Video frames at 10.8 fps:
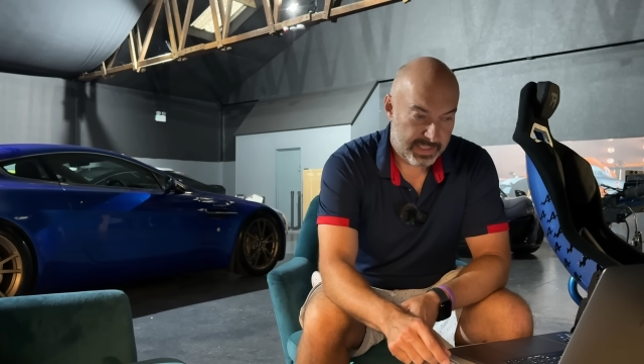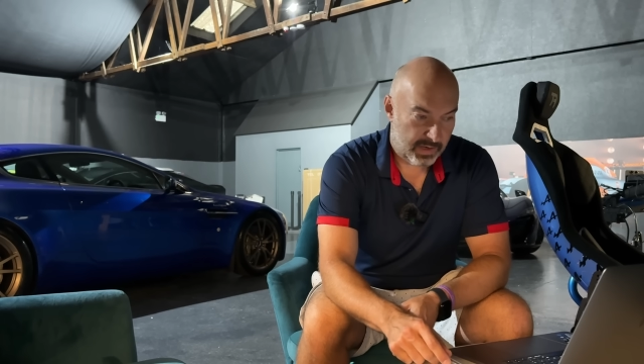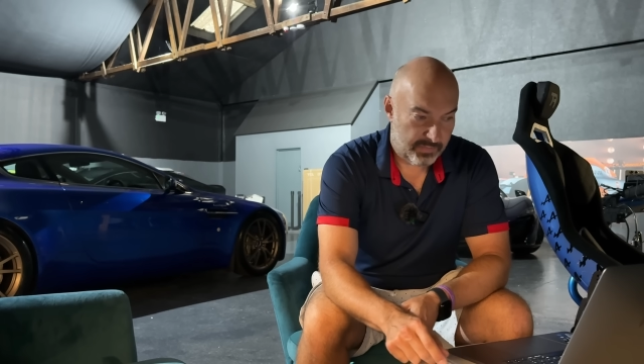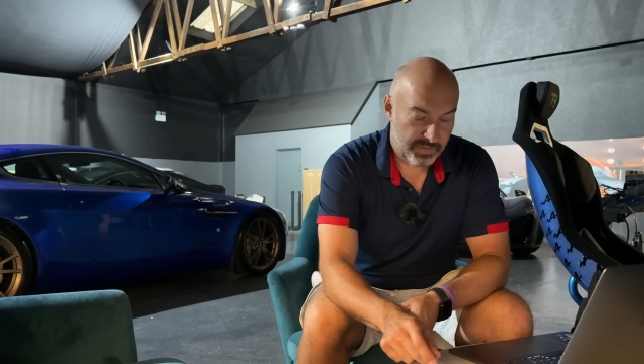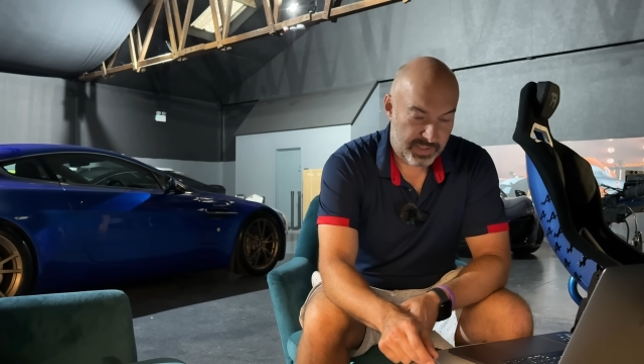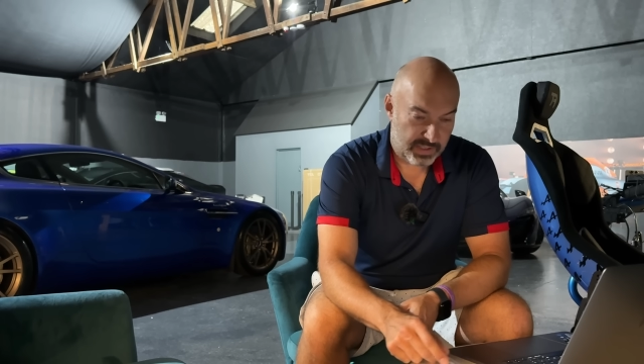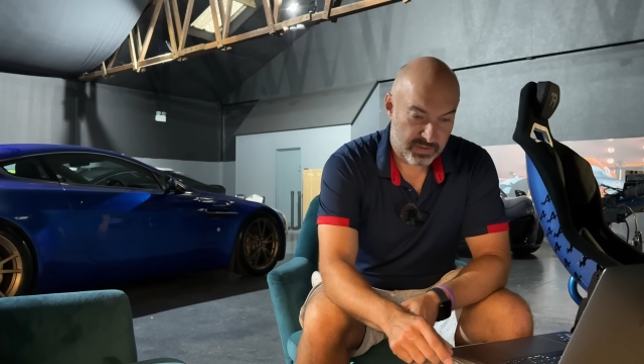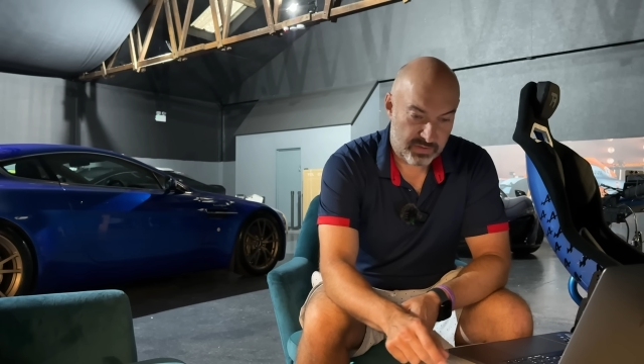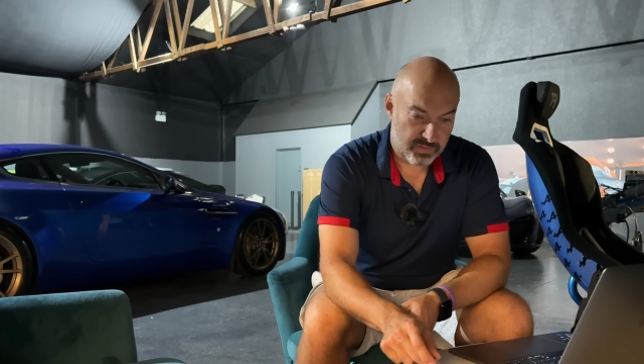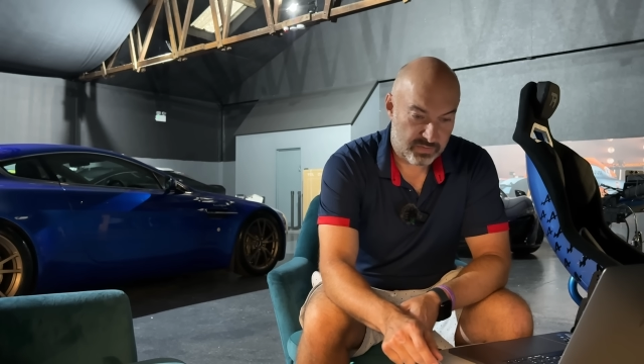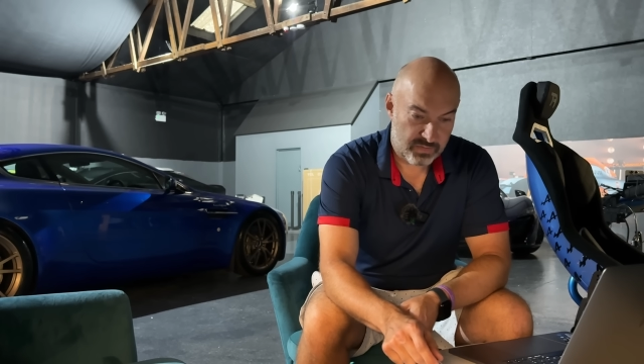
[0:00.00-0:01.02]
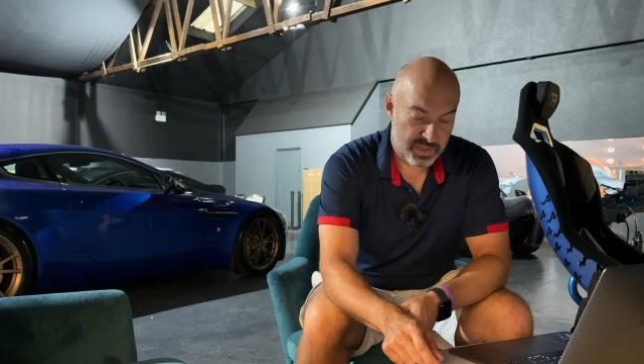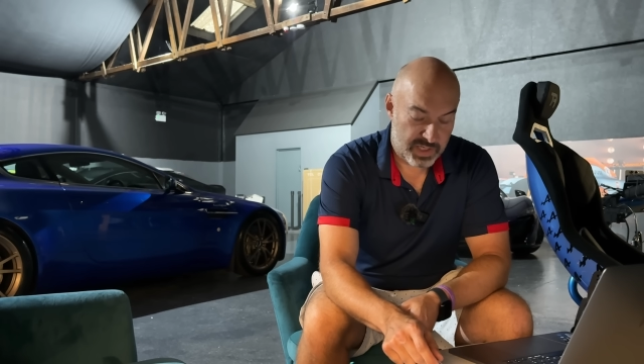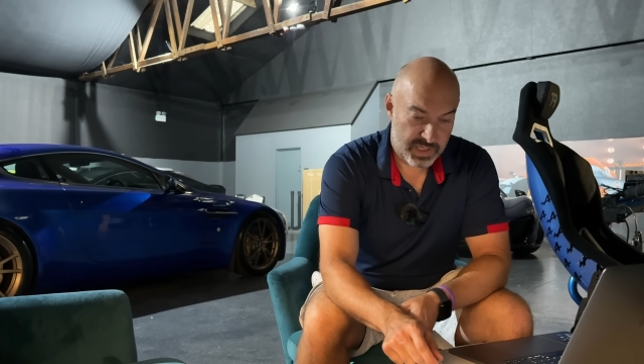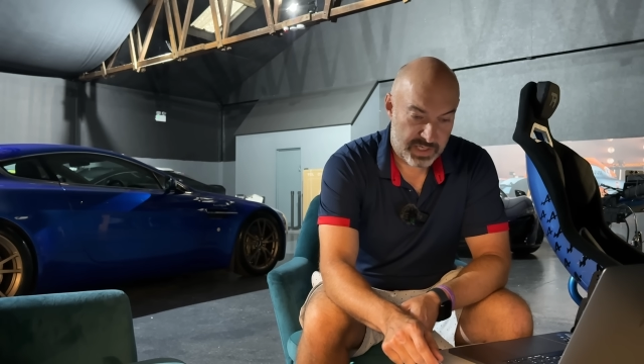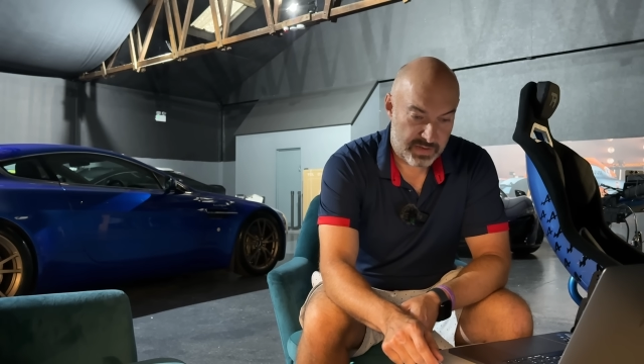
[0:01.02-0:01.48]
I think that could
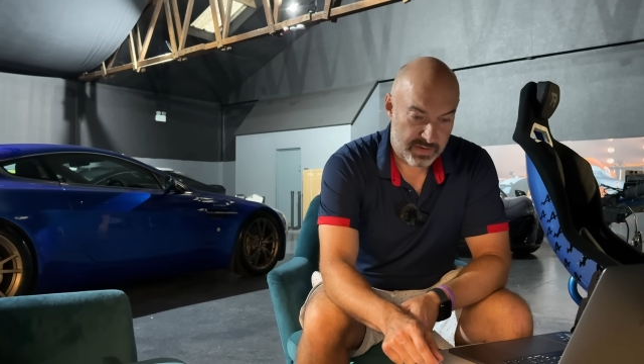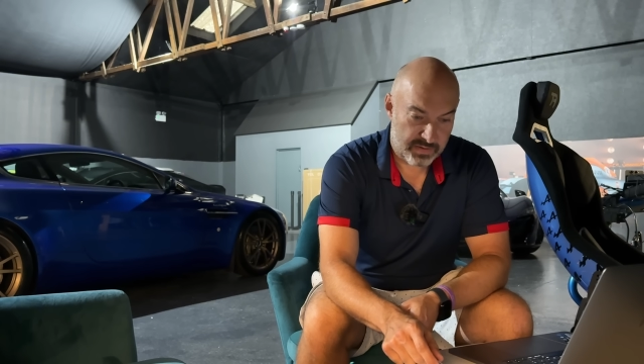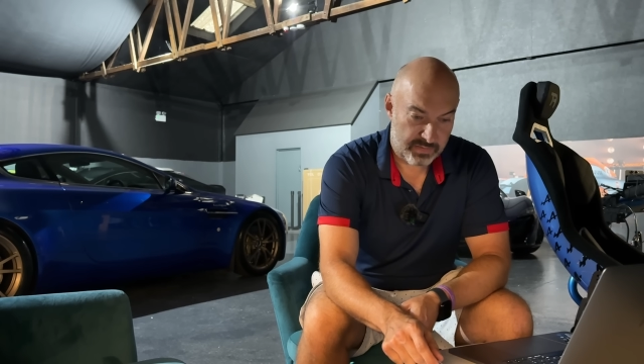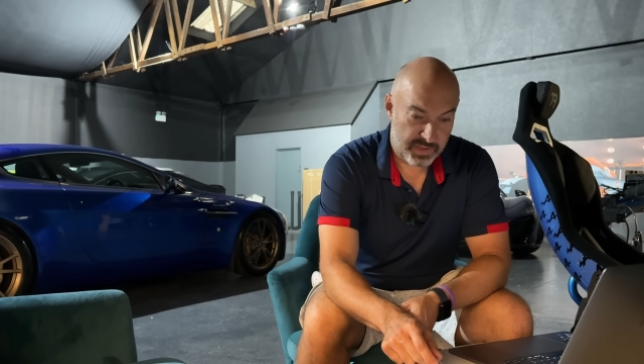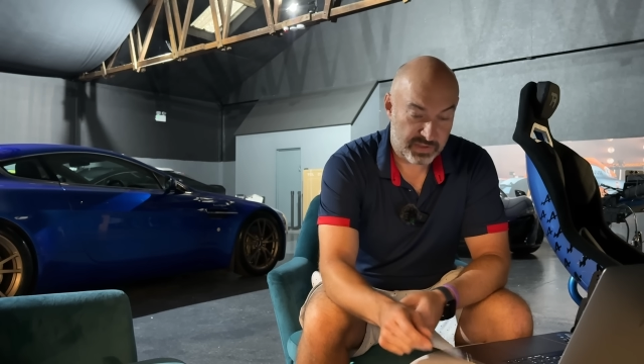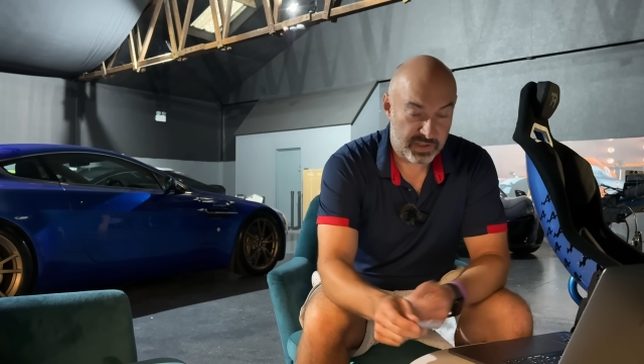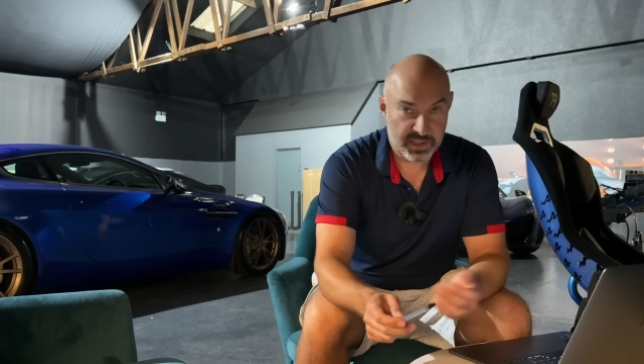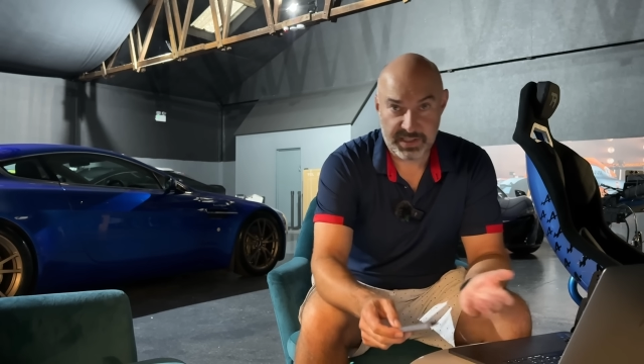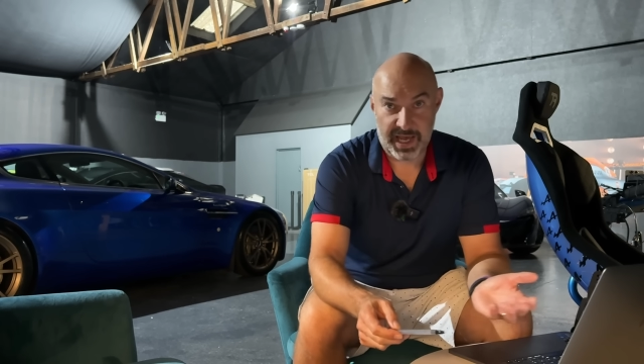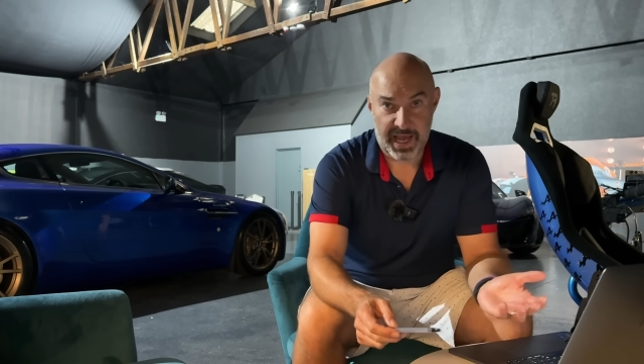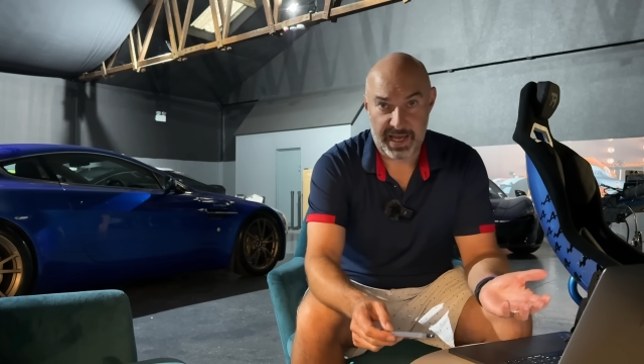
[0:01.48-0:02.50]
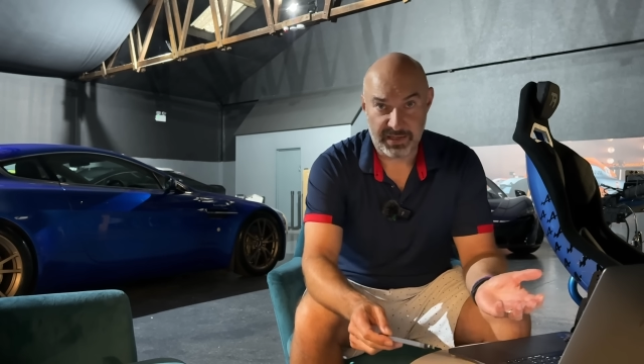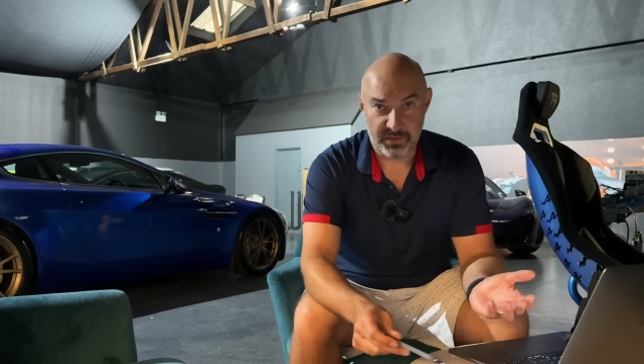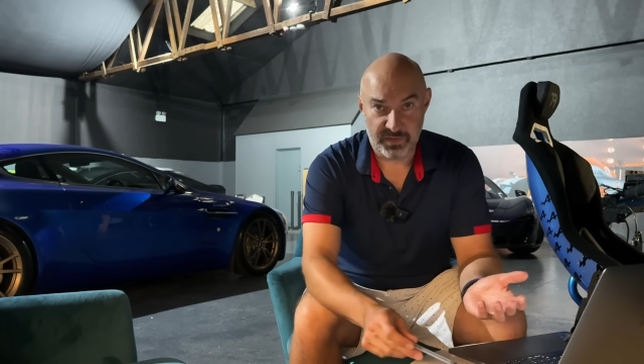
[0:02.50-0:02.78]
really, because of the tax,